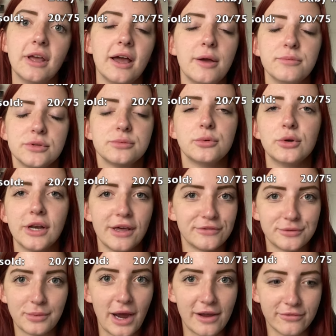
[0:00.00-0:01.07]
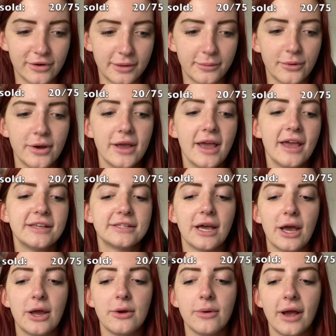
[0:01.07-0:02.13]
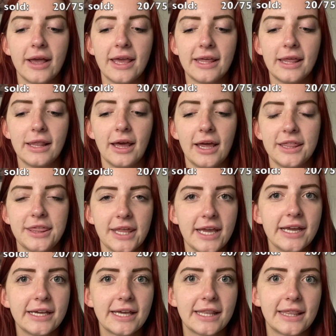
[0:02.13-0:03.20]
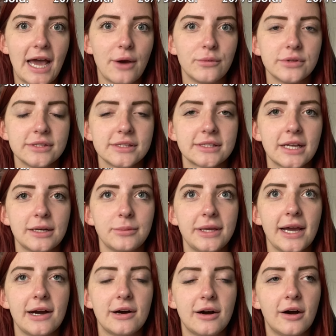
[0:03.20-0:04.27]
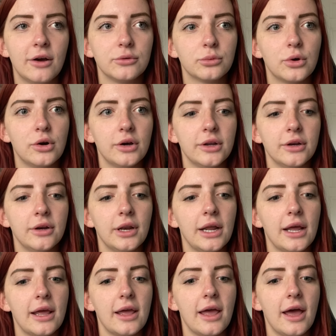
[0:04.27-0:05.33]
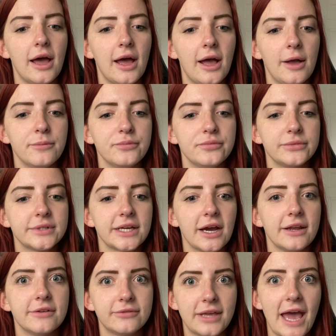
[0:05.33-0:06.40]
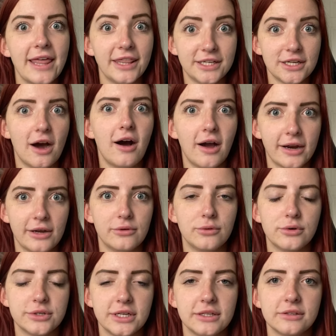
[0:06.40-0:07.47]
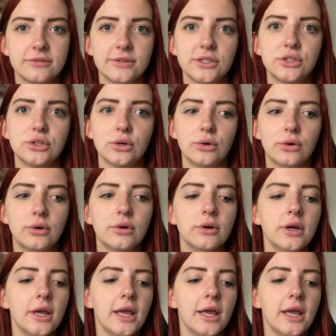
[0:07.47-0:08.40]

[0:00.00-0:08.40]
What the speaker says: small enough to buy for anymore. So I think that one's going to be a hard one to kind of get the target audience for sure.